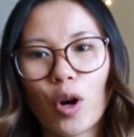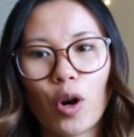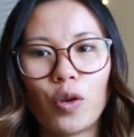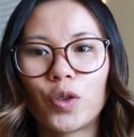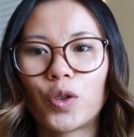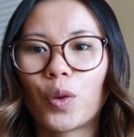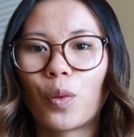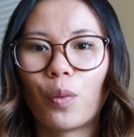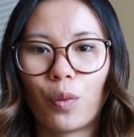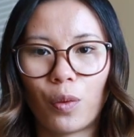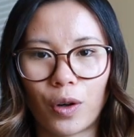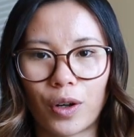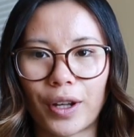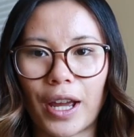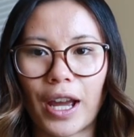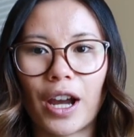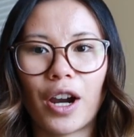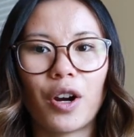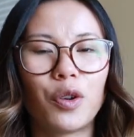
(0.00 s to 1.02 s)

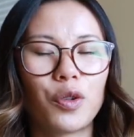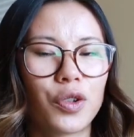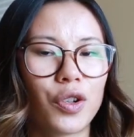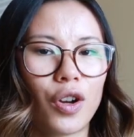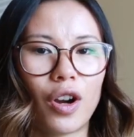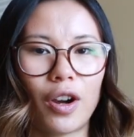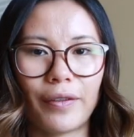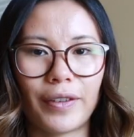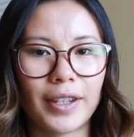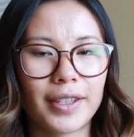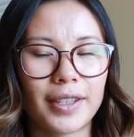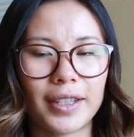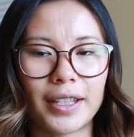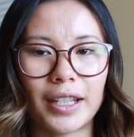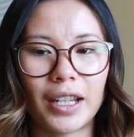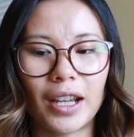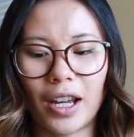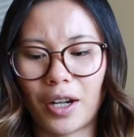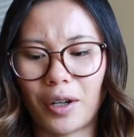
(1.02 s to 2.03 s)
post-workout,
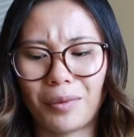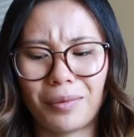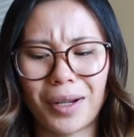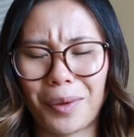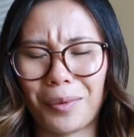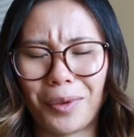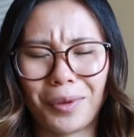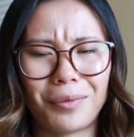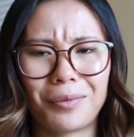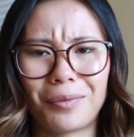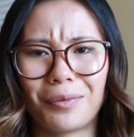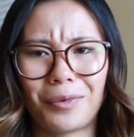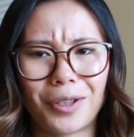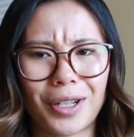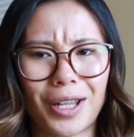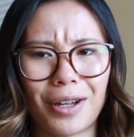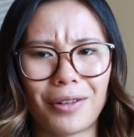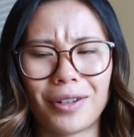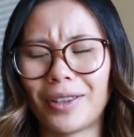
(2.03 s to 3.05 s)
obviously I, don't, I wouldn't
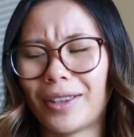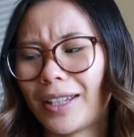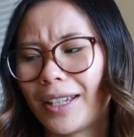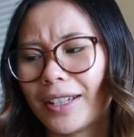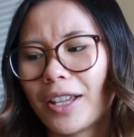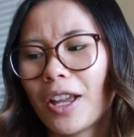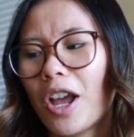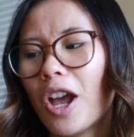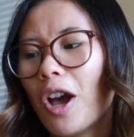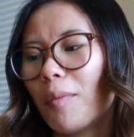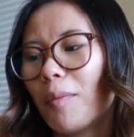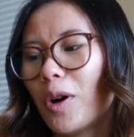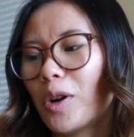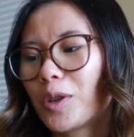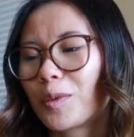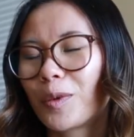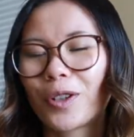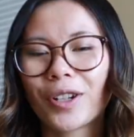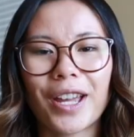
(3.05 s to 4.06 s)
work out in these,
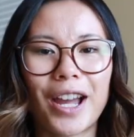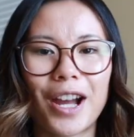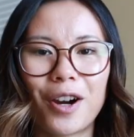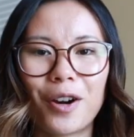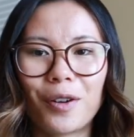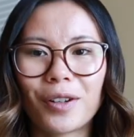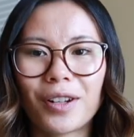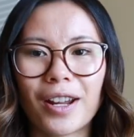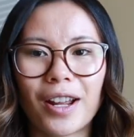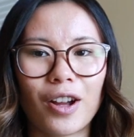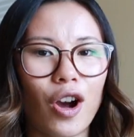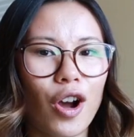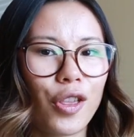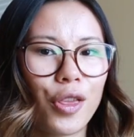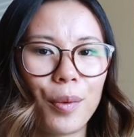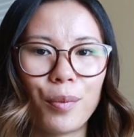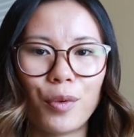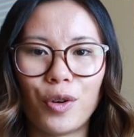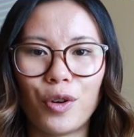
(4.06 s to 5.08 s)
post-workout,
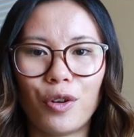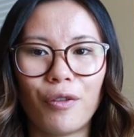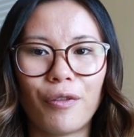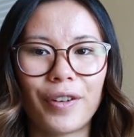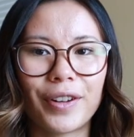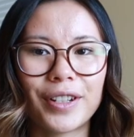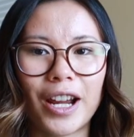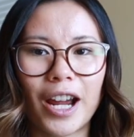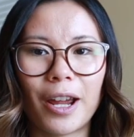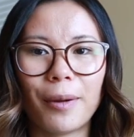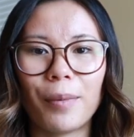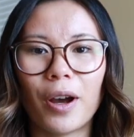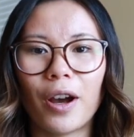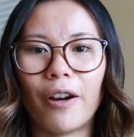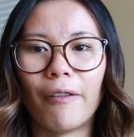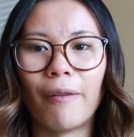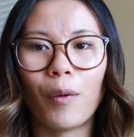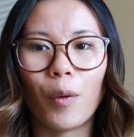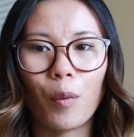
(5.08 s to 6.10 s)
on-the-move type
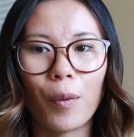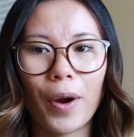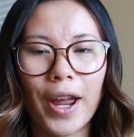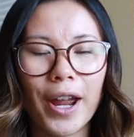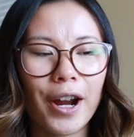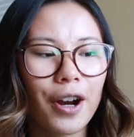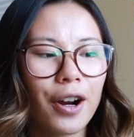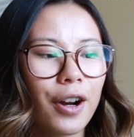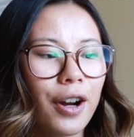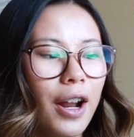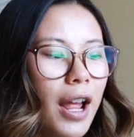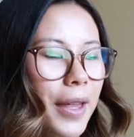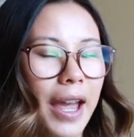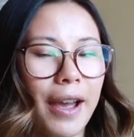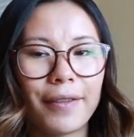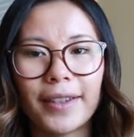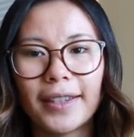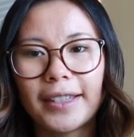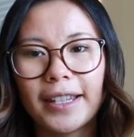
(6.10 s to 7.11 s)
of wear. They
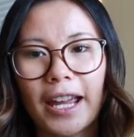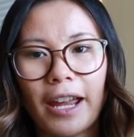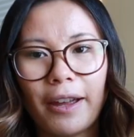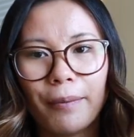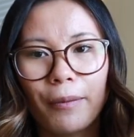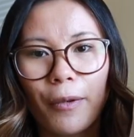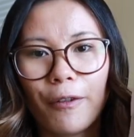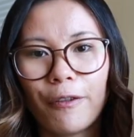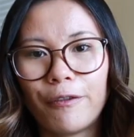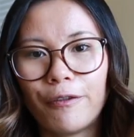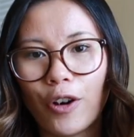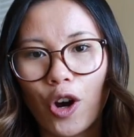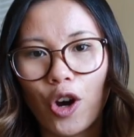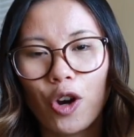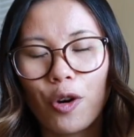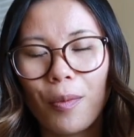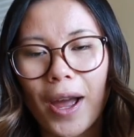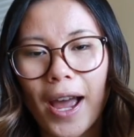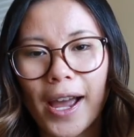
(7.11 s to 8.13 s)
have the same
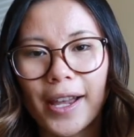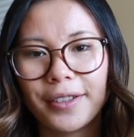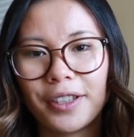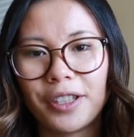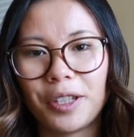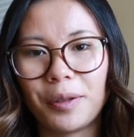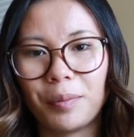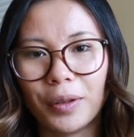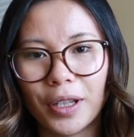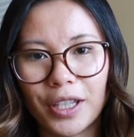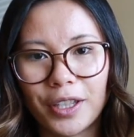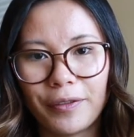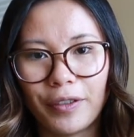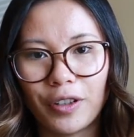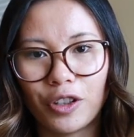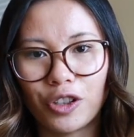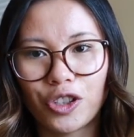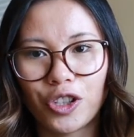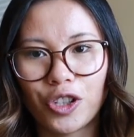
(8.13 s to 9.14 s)
foam as the
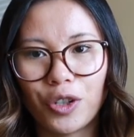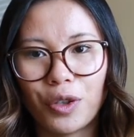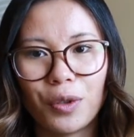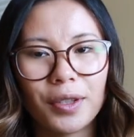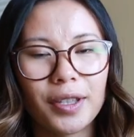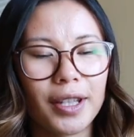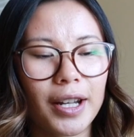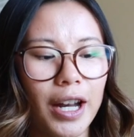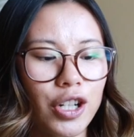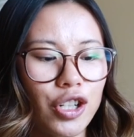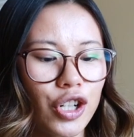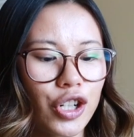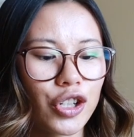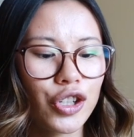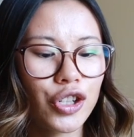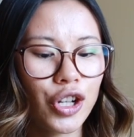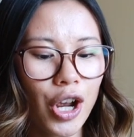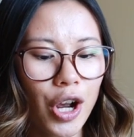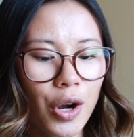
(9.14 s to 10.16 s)
Blissfeel shoes that I
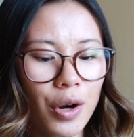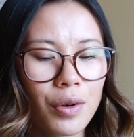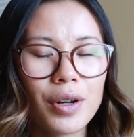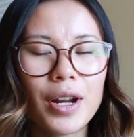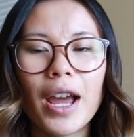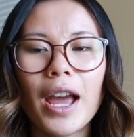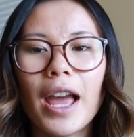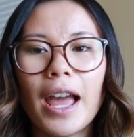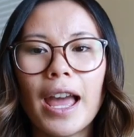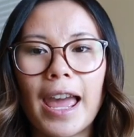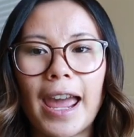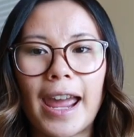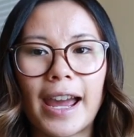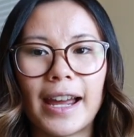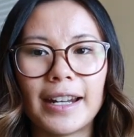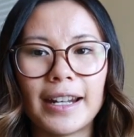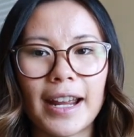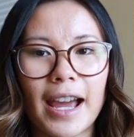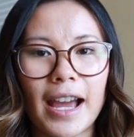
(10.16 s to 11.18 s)
just showed,
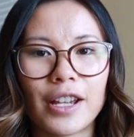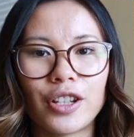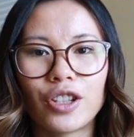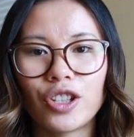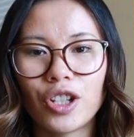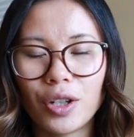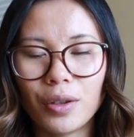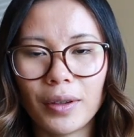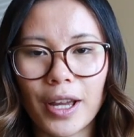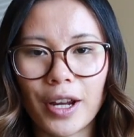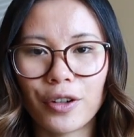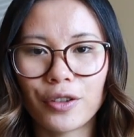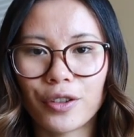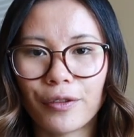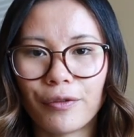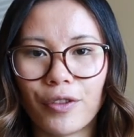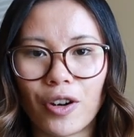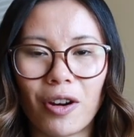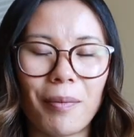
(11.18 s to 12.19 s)
and it has two layers
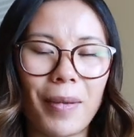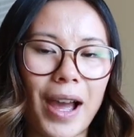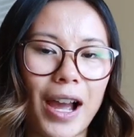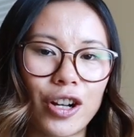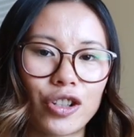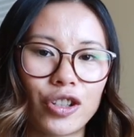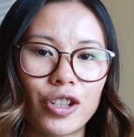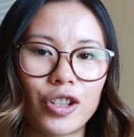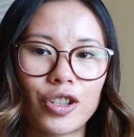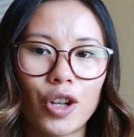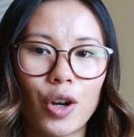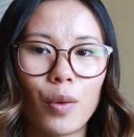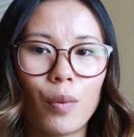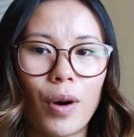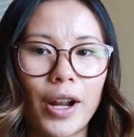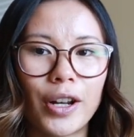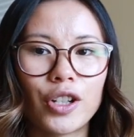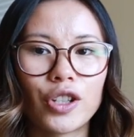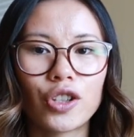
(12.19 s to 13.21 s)
of foam actually, so
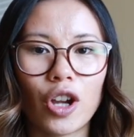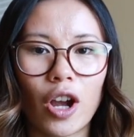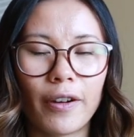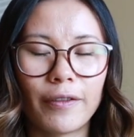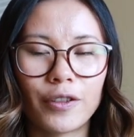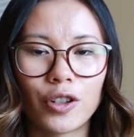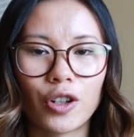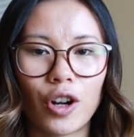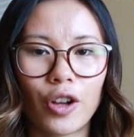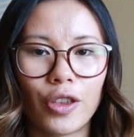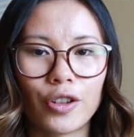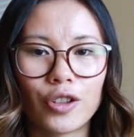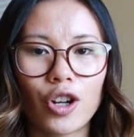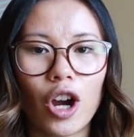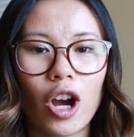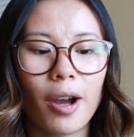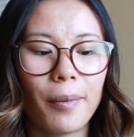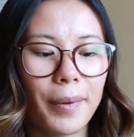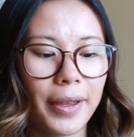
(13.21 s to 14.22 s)
one softer on the
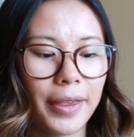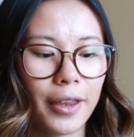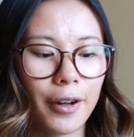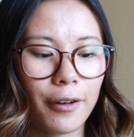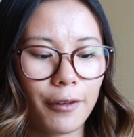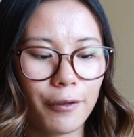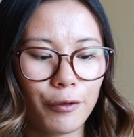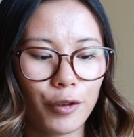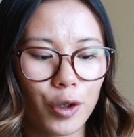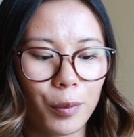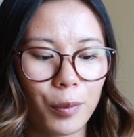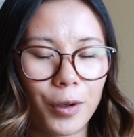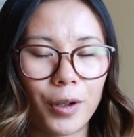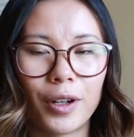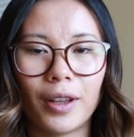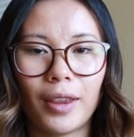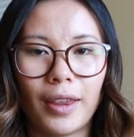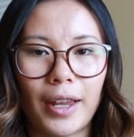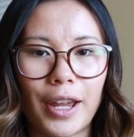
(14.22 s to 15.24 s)
top and then a
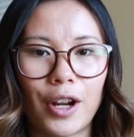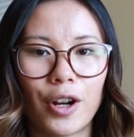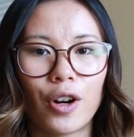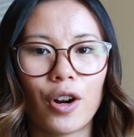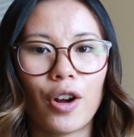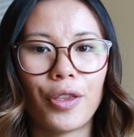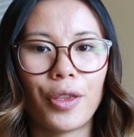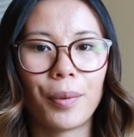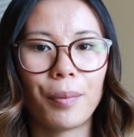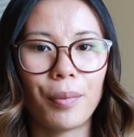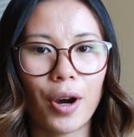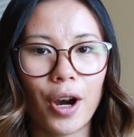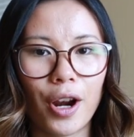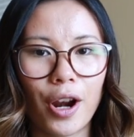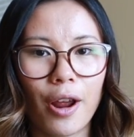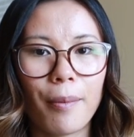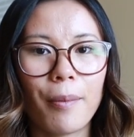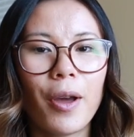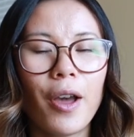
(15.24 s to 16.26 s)
firmer layer on the
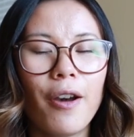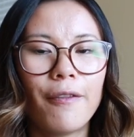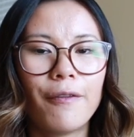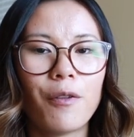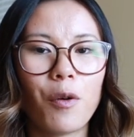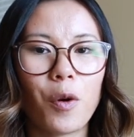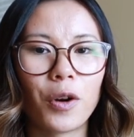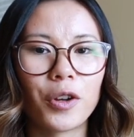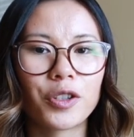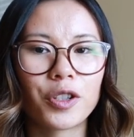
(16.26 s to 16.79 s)
bottom for